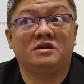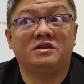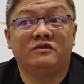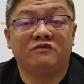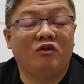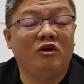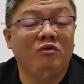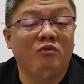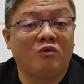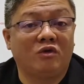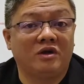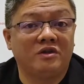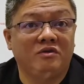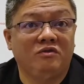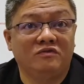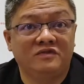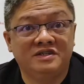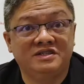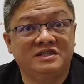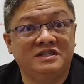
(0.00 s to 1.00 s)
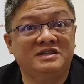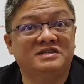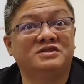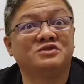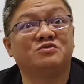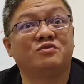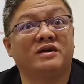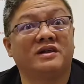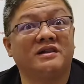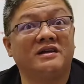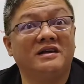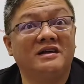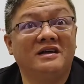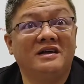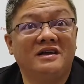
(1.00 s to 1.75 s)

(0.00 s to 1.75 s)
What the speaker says: they've all won overseas as well.